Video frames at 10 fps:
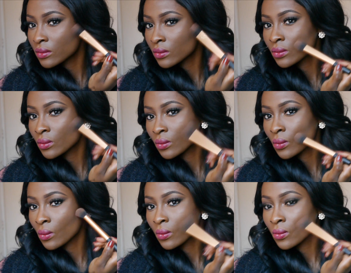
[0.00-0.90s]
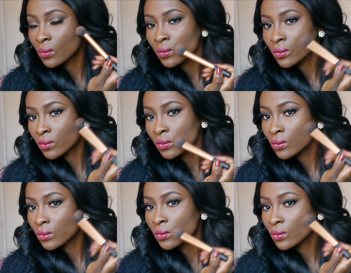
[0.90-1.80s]

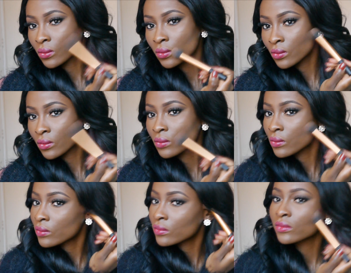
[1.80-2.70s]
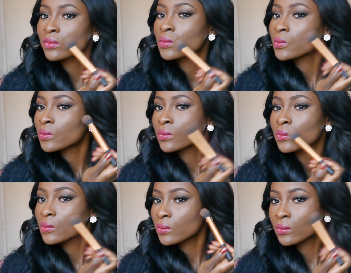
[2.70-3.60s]

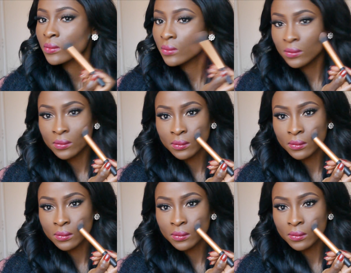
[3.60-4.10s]
Nobody speaks.